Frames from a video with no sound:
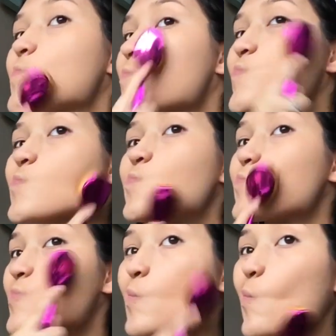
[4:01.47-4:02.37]
Hmm.
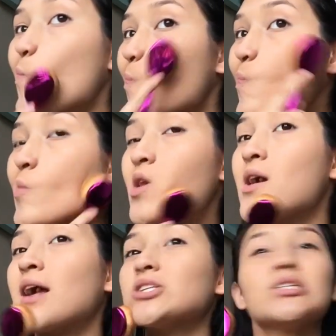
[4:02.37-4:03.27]

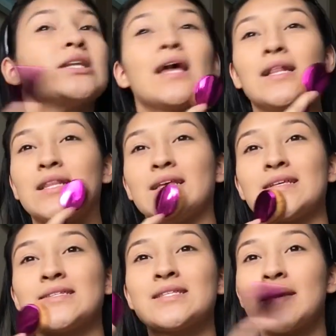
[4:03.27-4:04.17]
I actually like
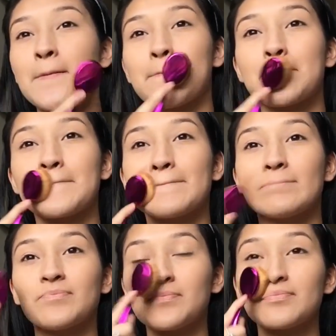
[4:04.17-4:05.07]
this.
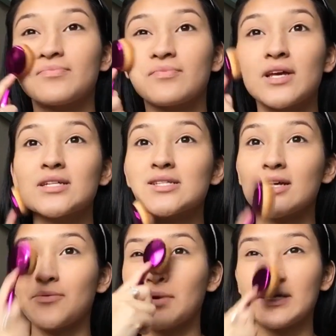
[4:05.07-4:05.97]
It's
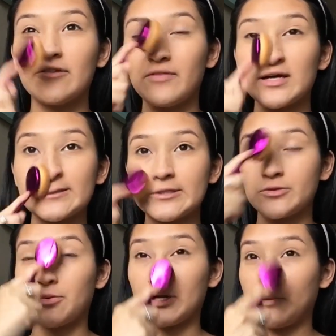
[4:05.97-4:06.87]
like really fast to
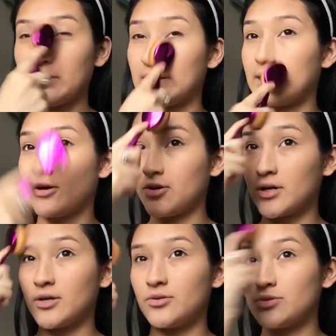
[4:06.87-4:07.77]
work with. Like all you
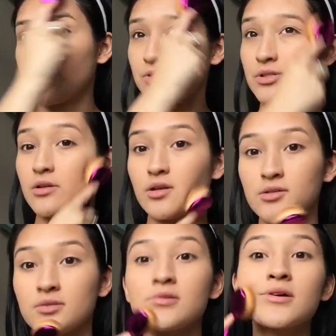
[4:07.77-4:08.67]
gotta do is just
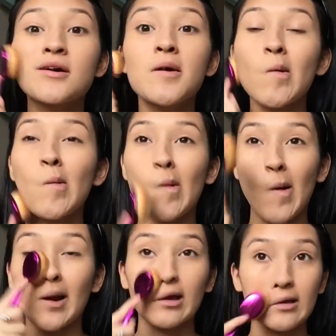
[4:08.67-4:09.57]
this.
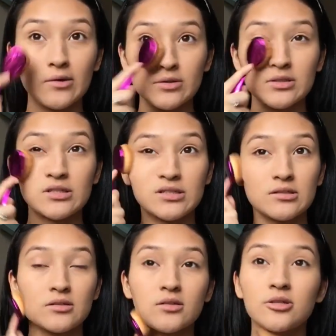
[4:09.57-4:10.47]
All you gotta do is this.